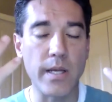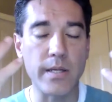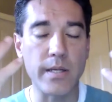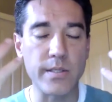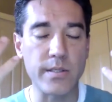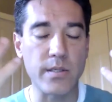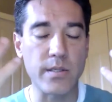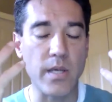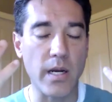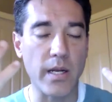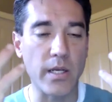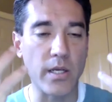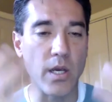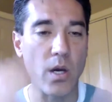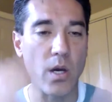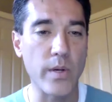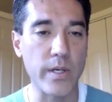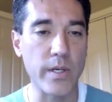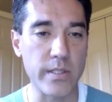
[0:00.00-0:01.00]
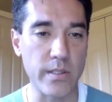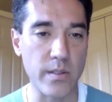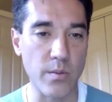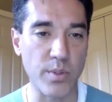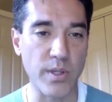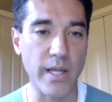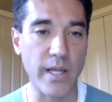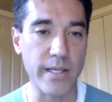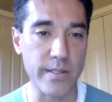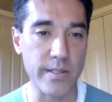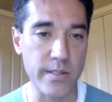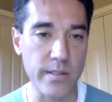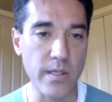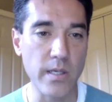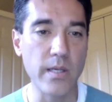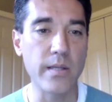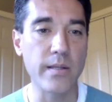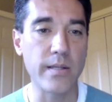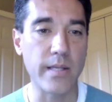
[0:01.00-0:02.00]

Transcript: and just kind of going to the place